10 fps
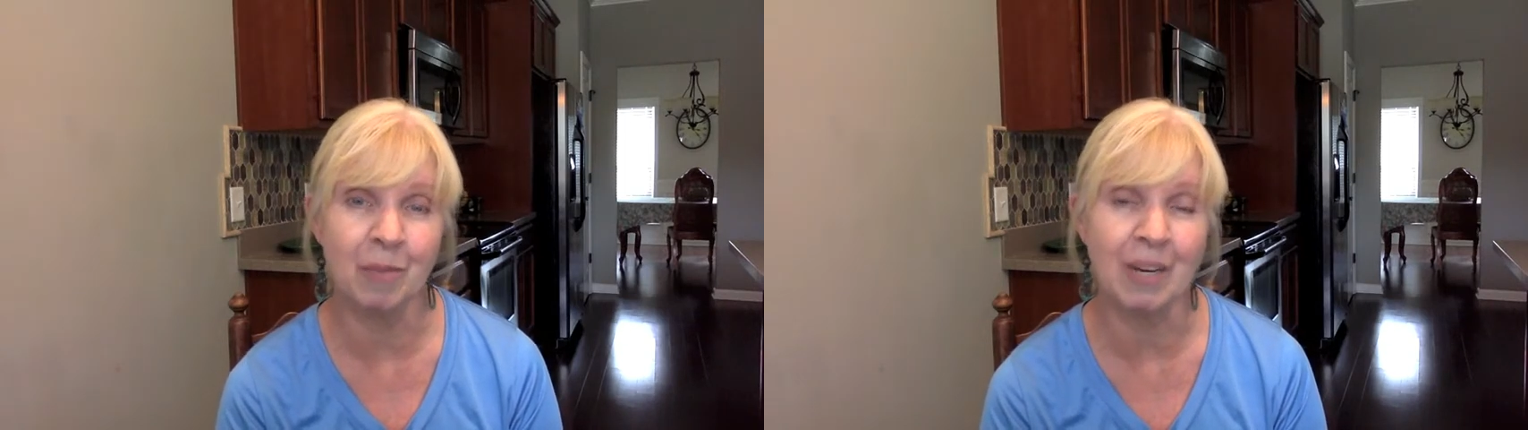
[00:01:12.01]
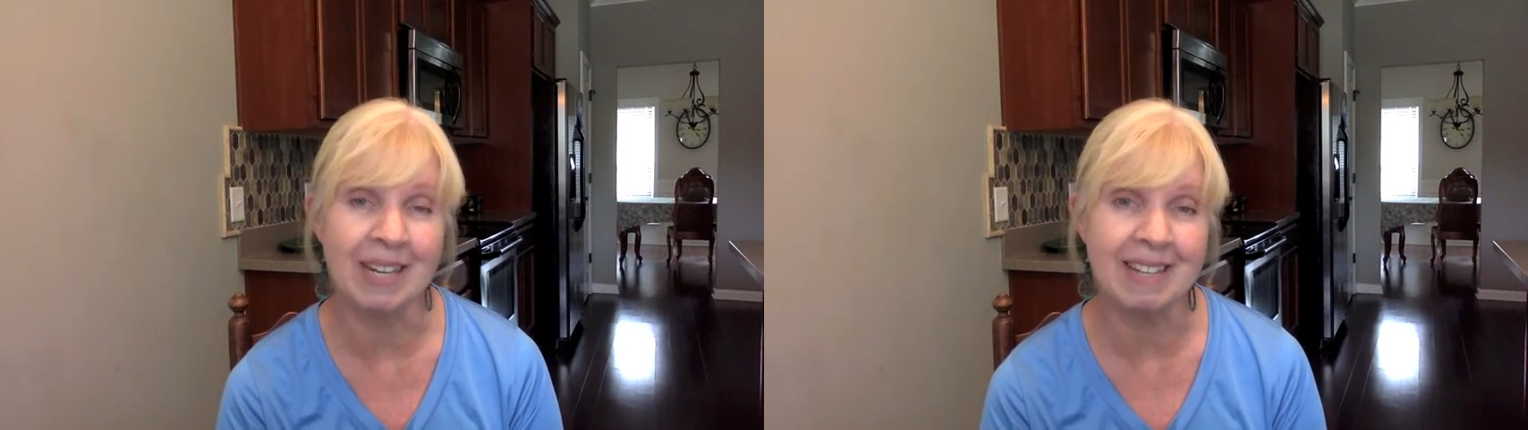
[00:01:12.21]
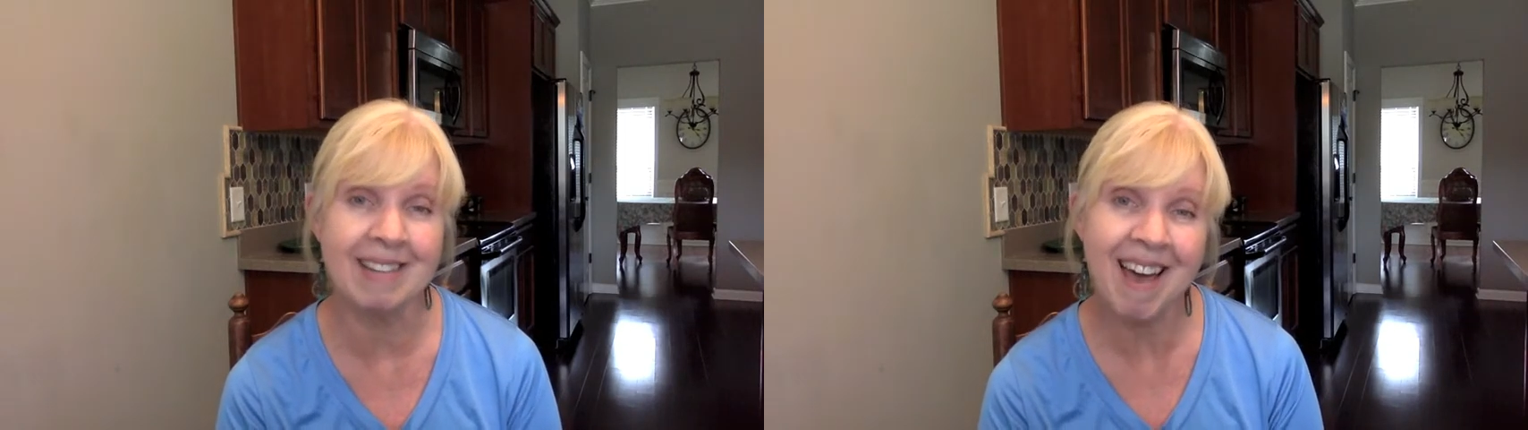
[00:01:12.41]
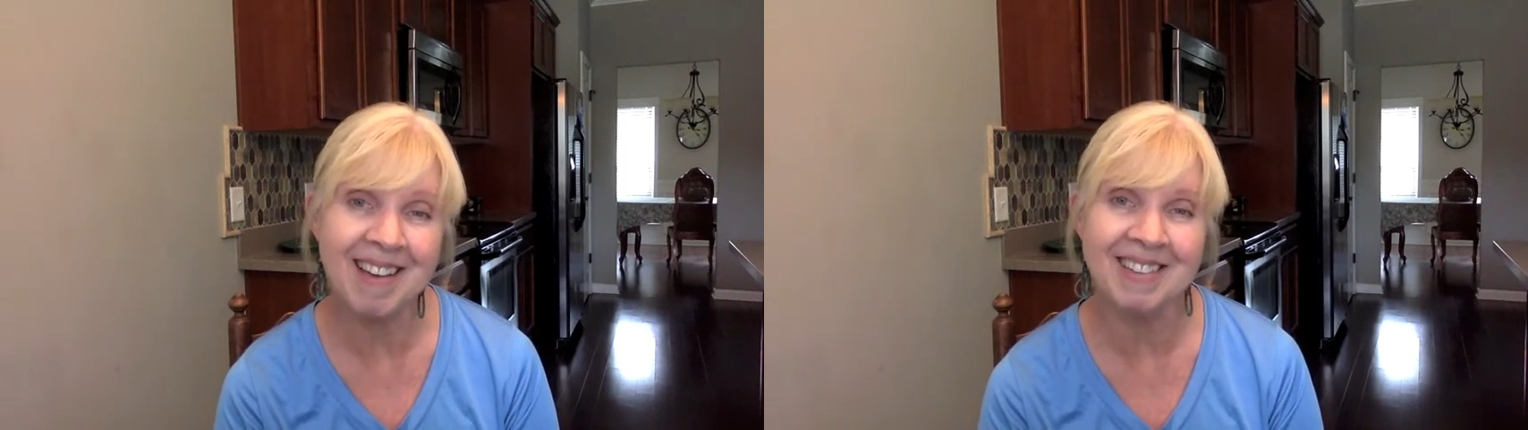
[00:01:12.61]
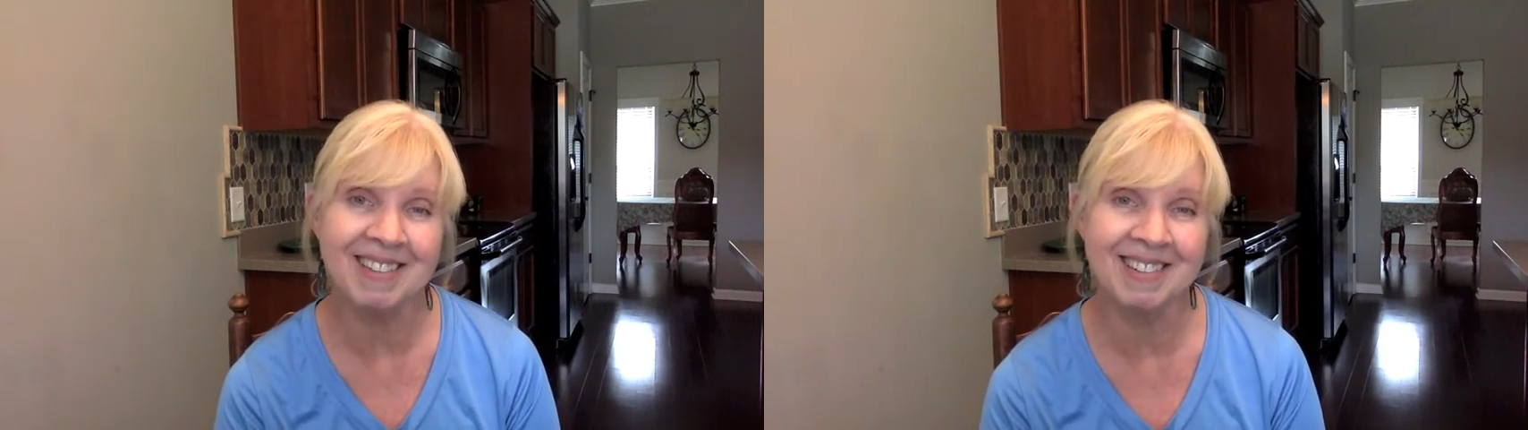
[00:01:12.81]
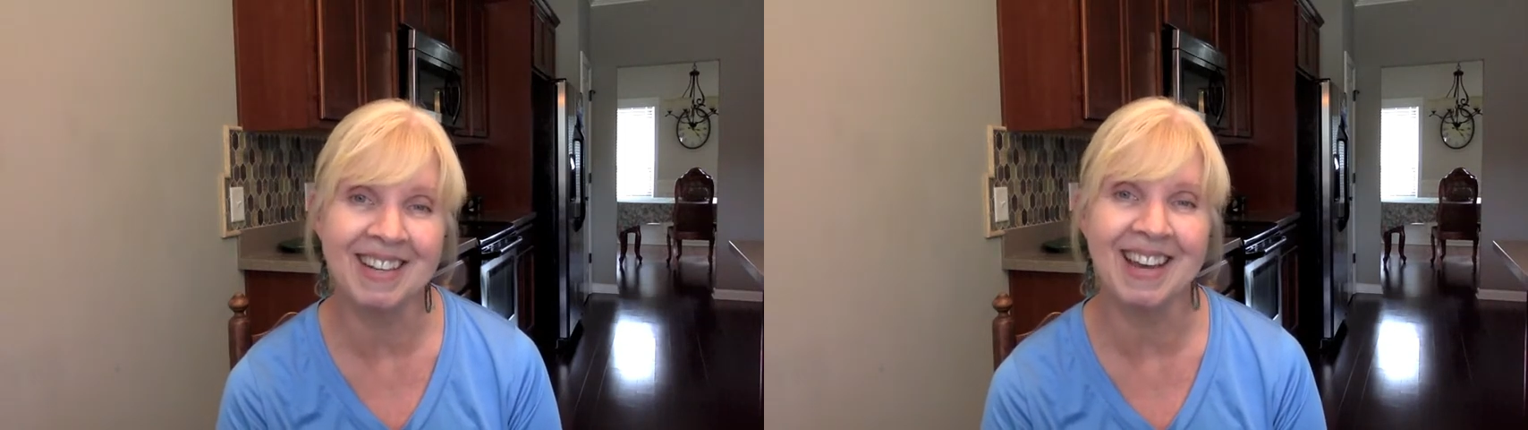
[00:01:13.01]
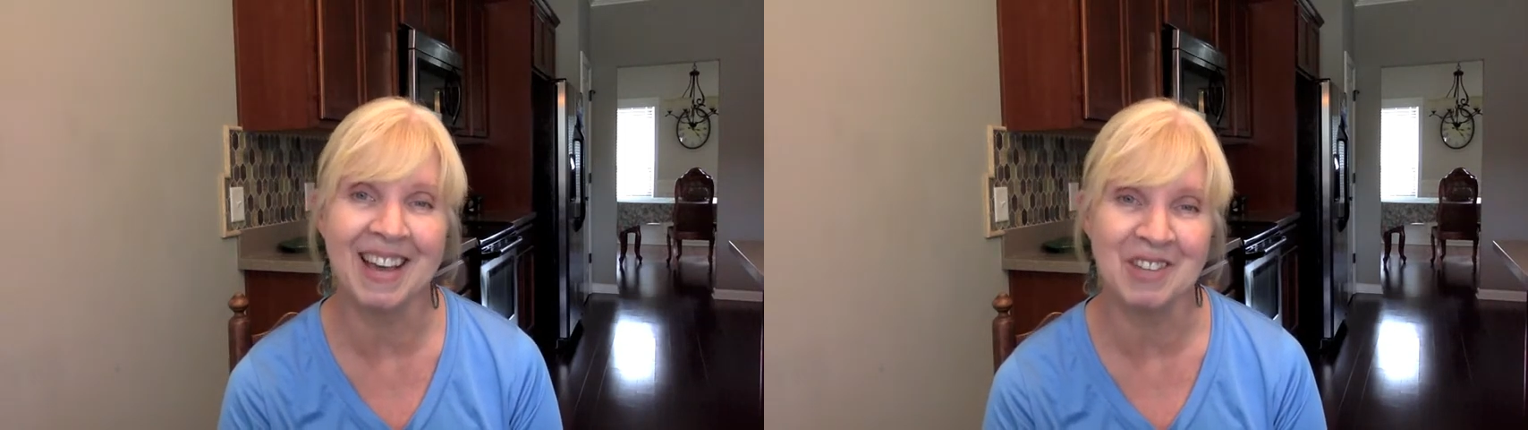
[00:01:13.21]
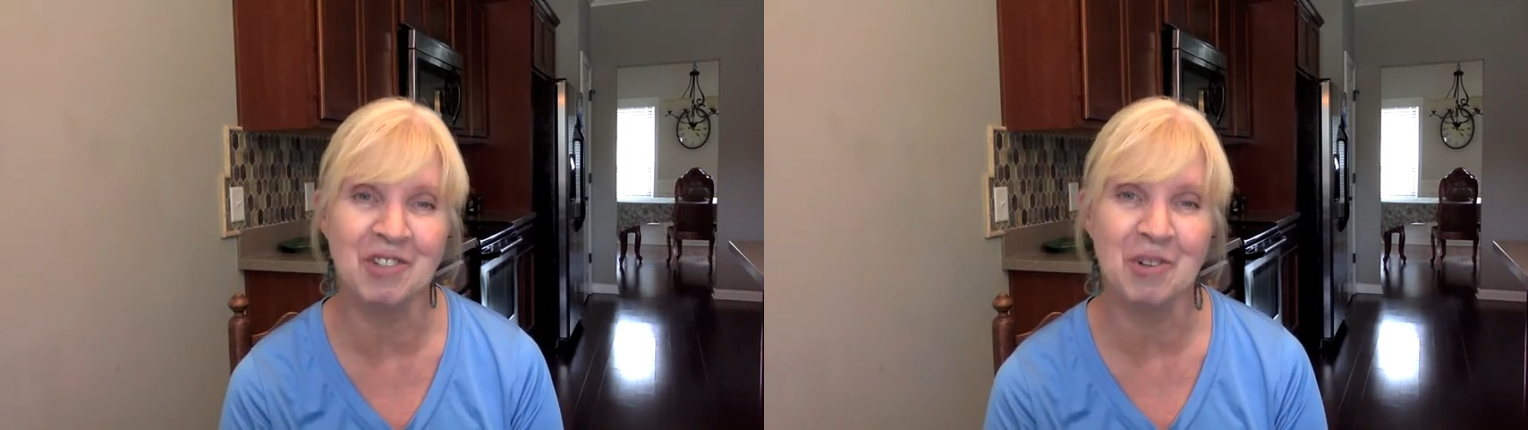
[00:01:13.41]
when he says he
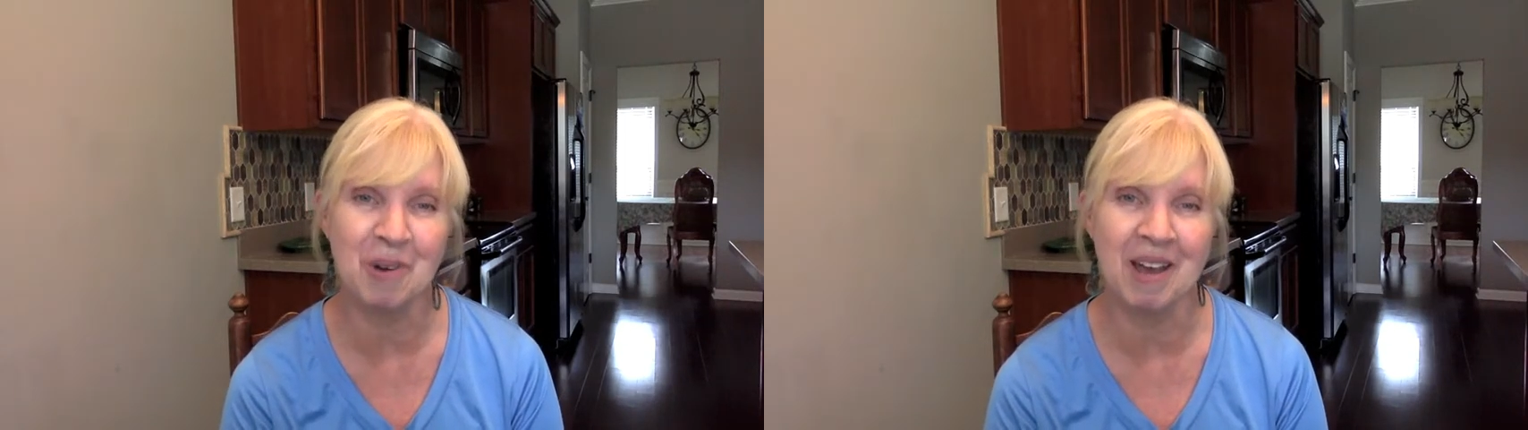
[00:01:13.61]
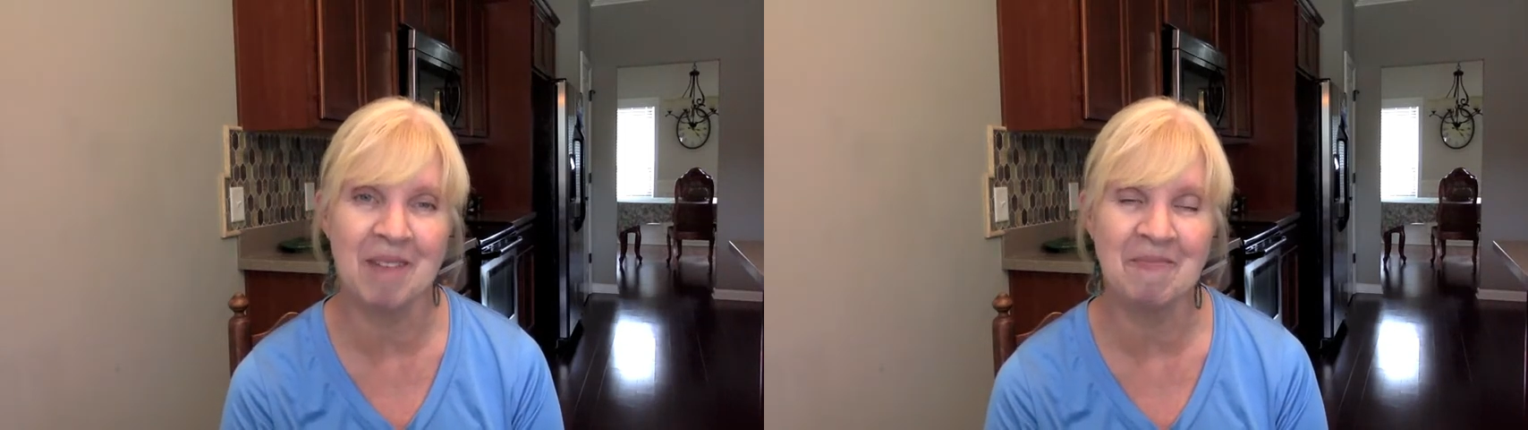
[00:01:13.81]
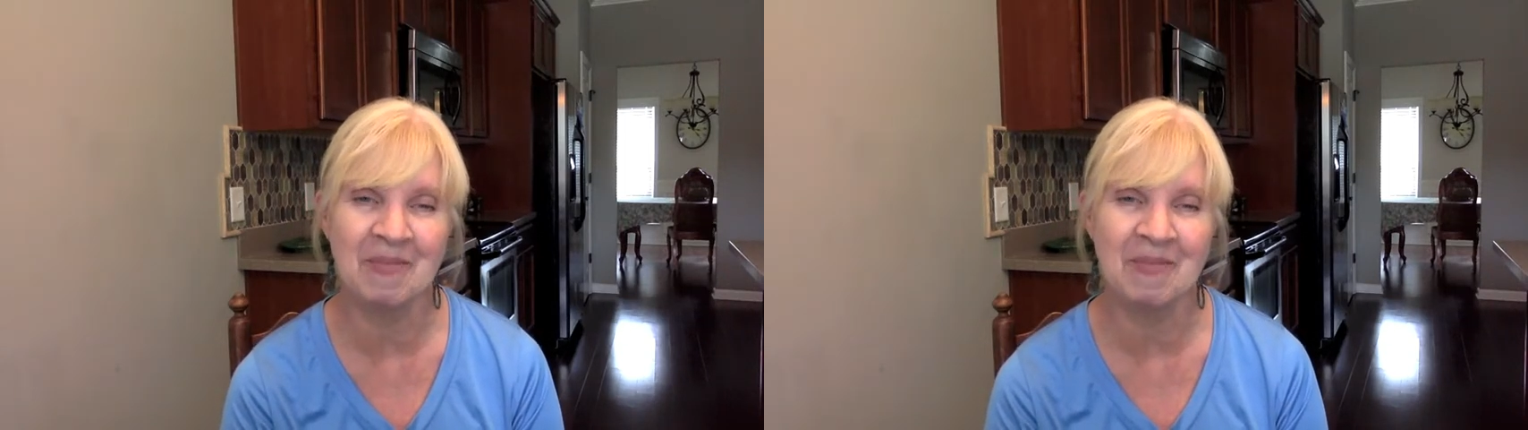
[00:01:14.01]
has joy.